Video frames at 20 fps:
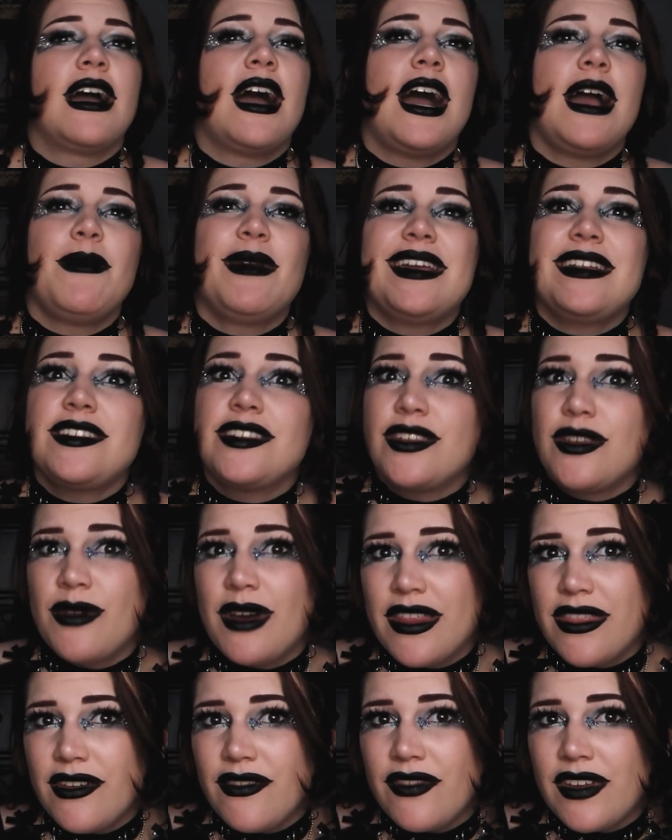I made two
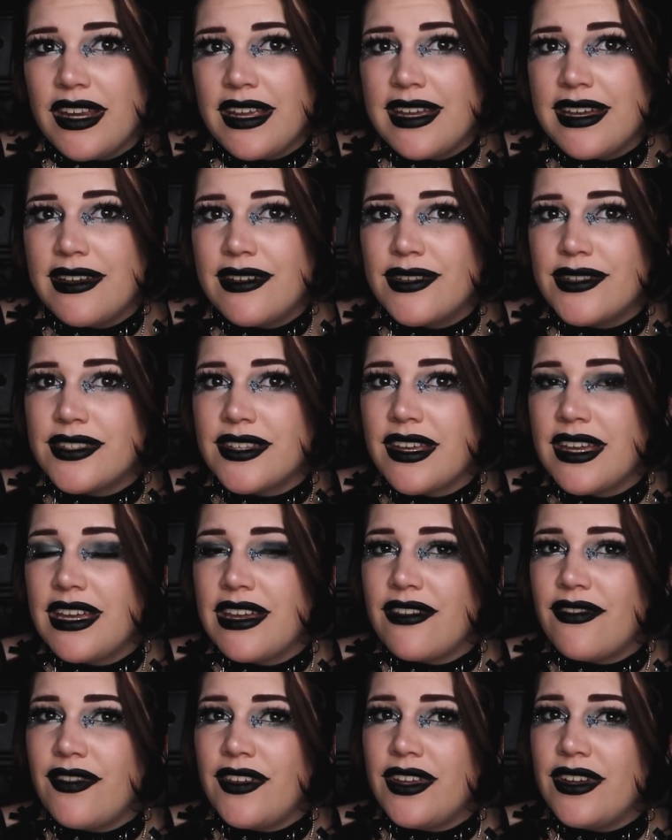other videos
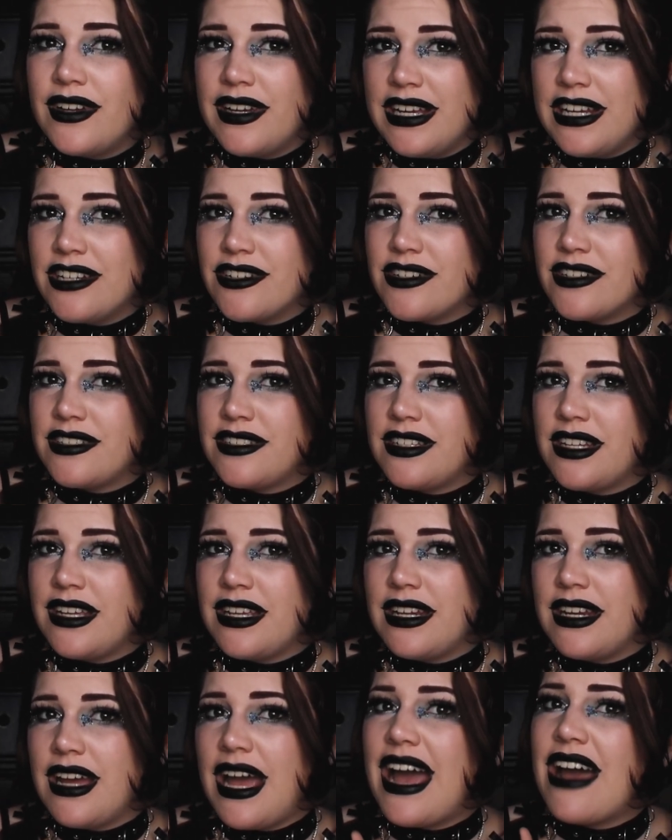if you're
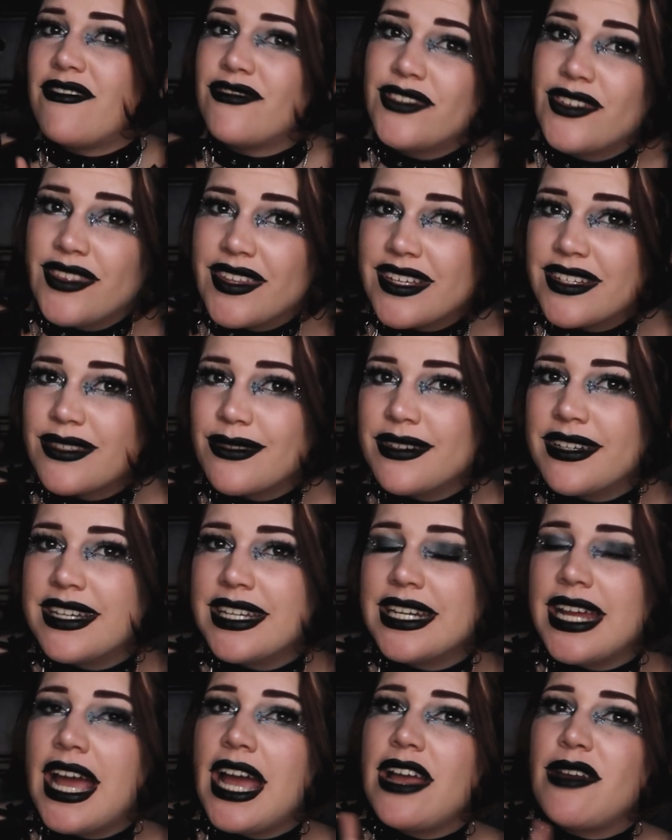interested. After this
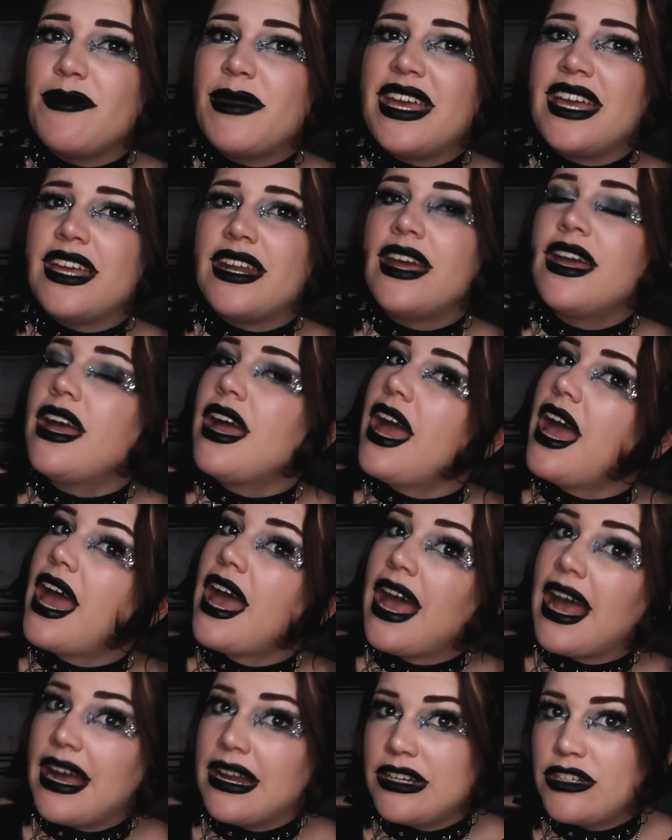one, I made
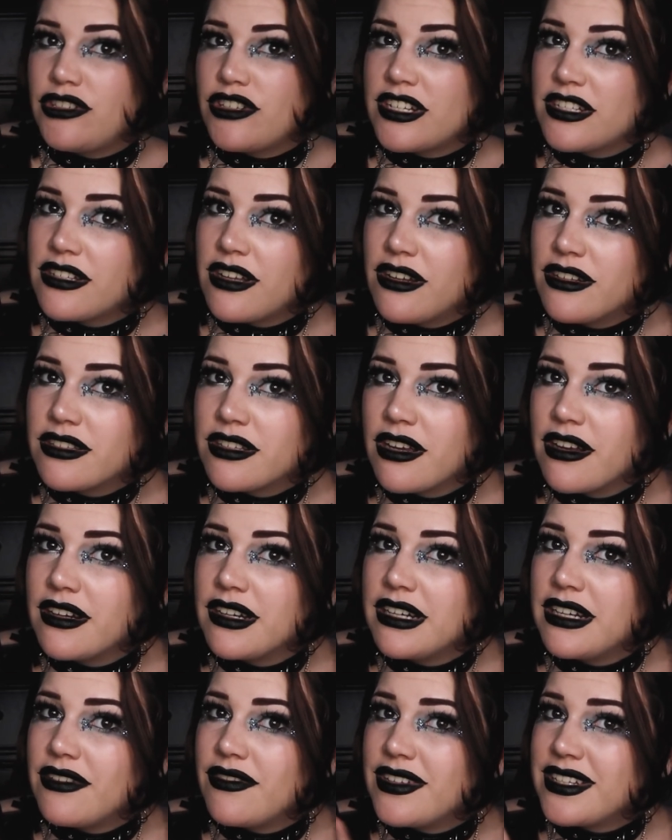how to dress
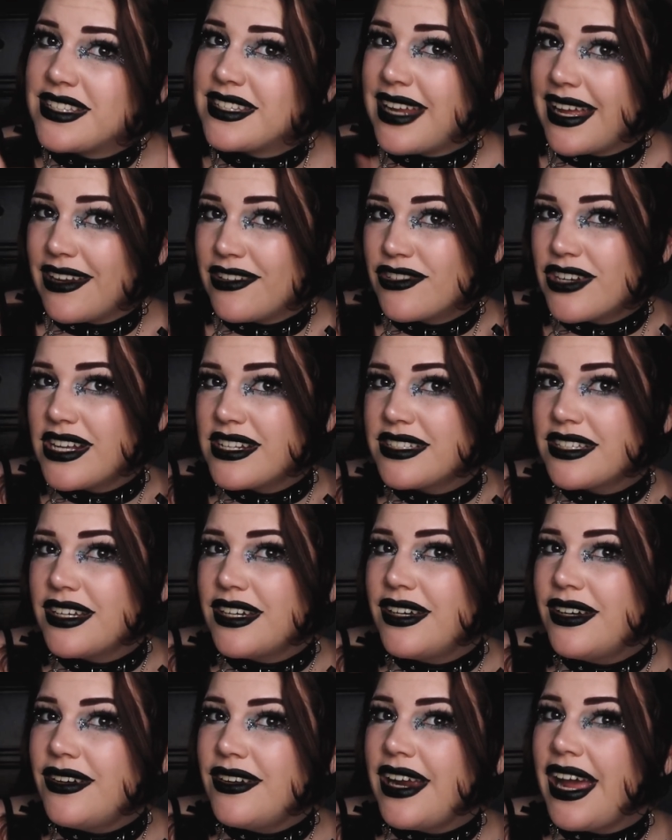alternative and stay in dress
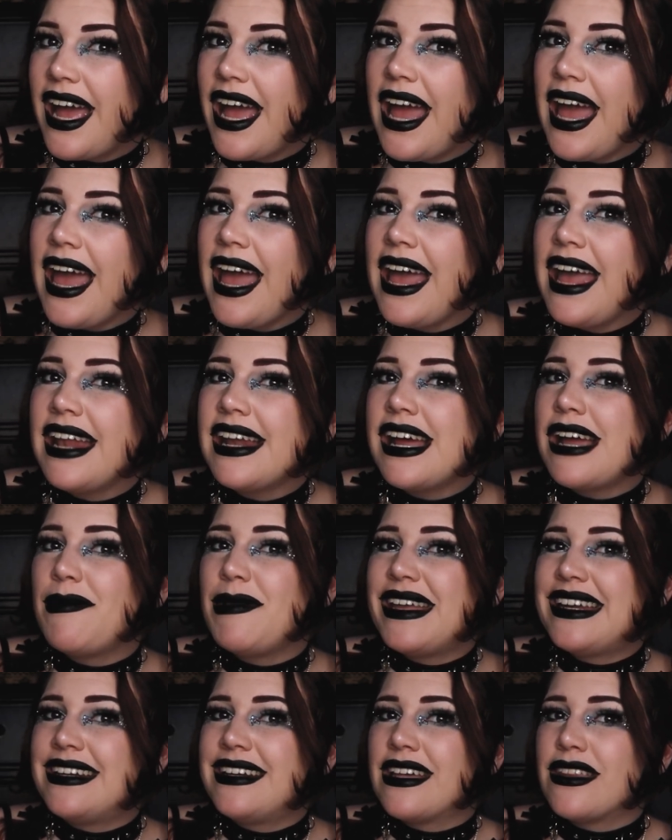code, and I
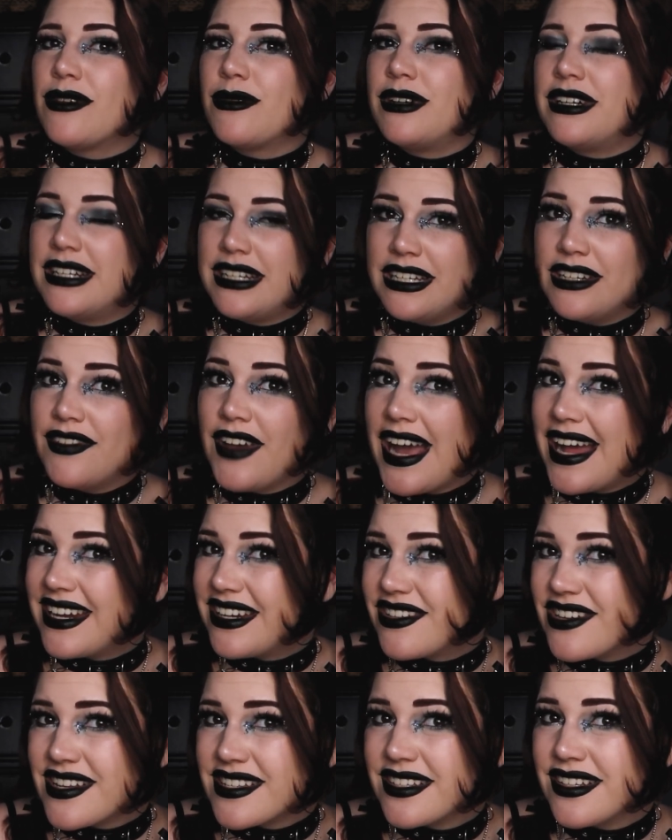made another one of how
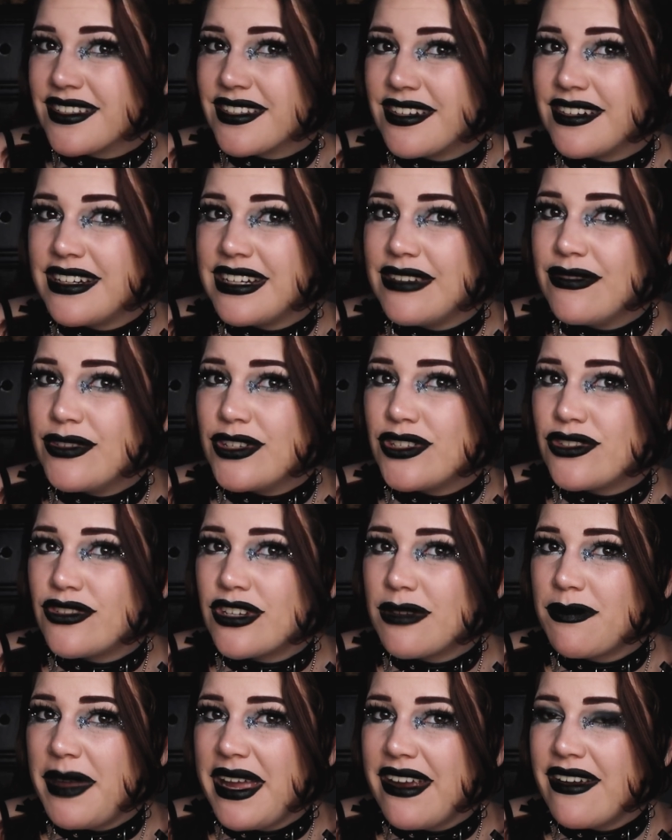to dress alternative with
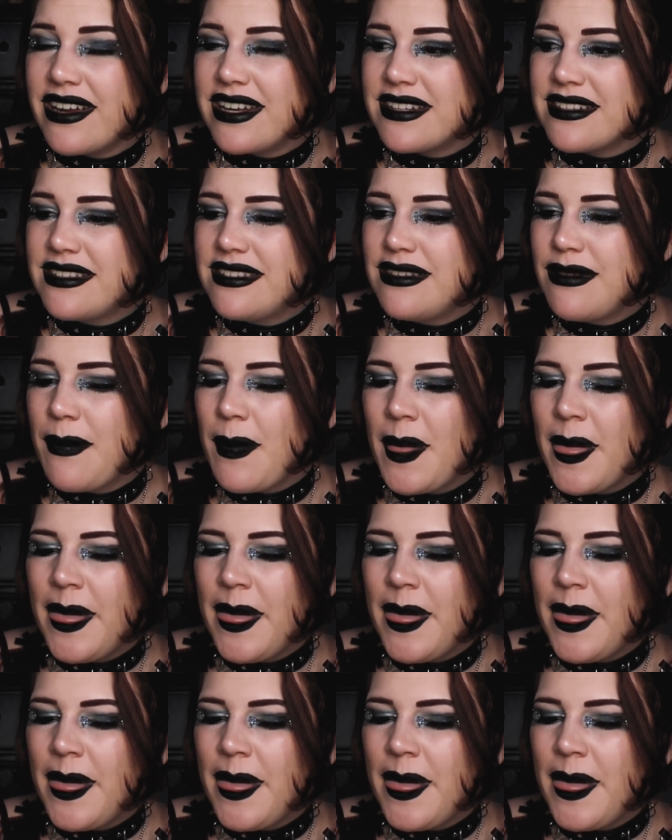strict parents.